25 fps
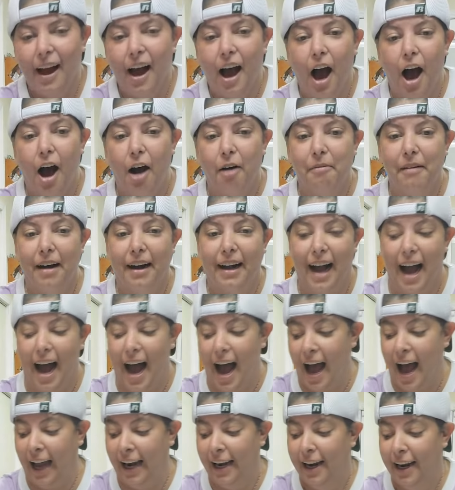Oh my
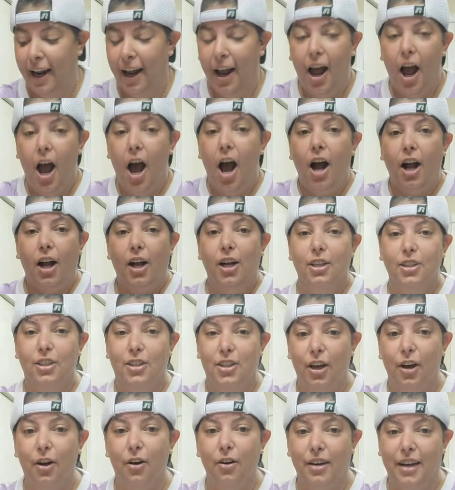God.
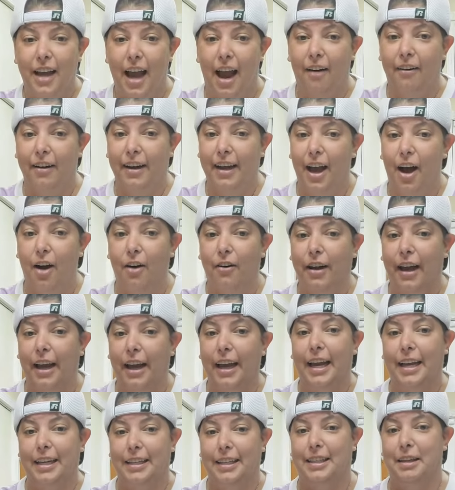Kazoo
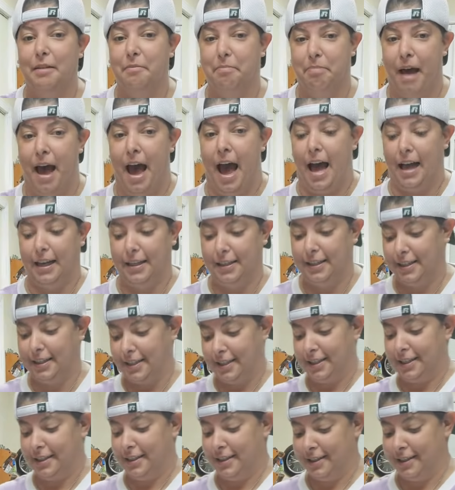karaoke is the
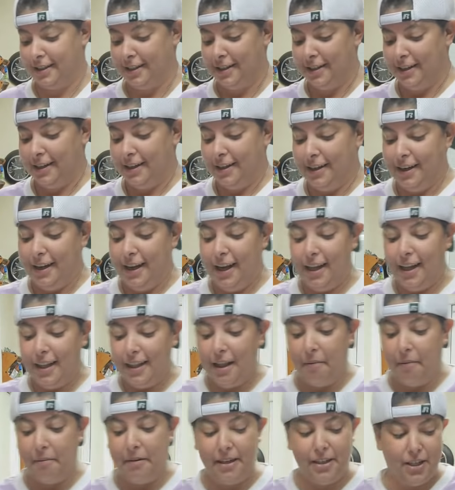best.
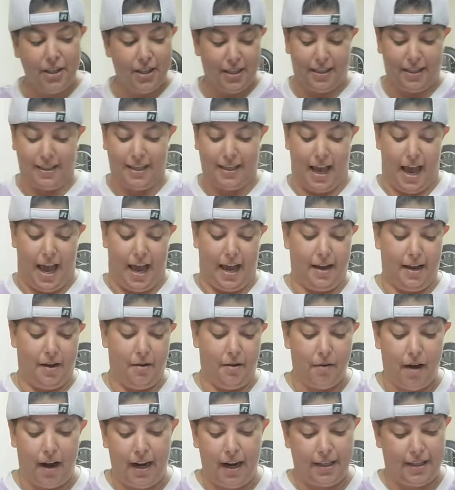Let me just say,
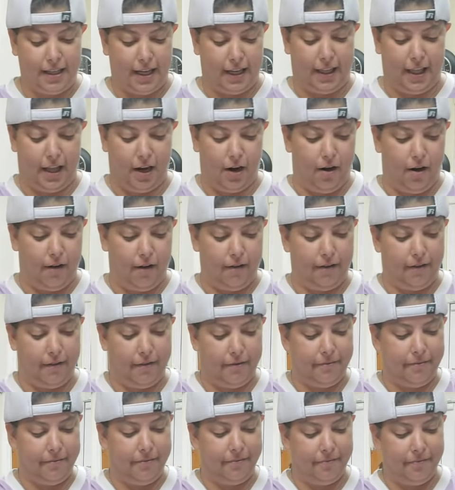why did I take it off?
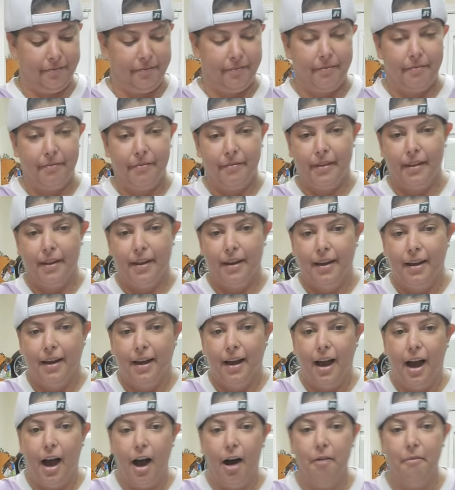
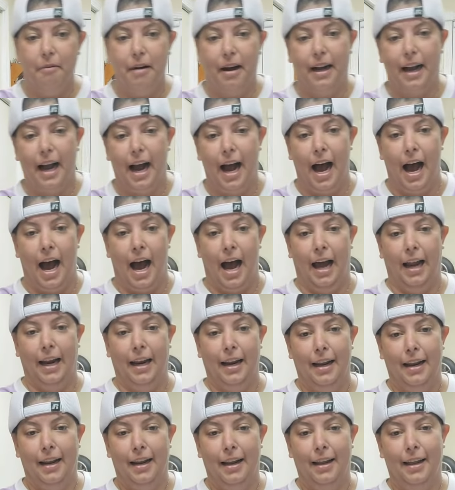Oh my
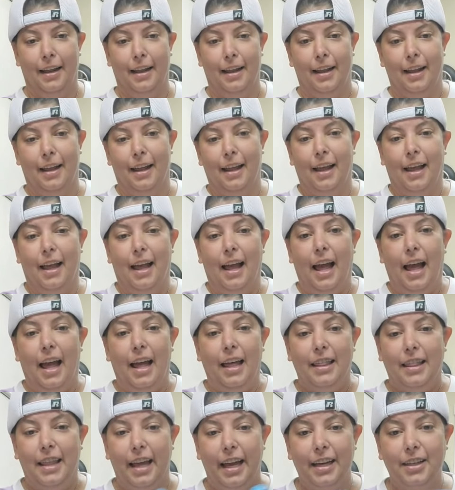God.
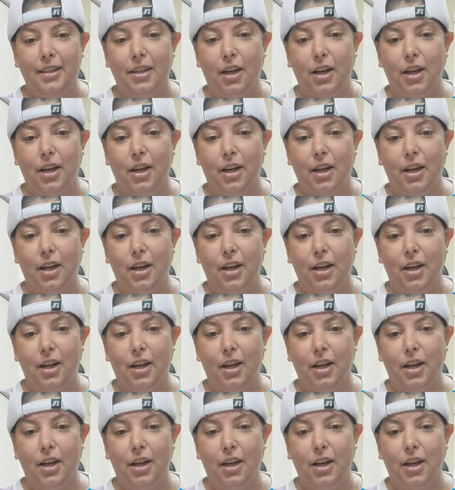These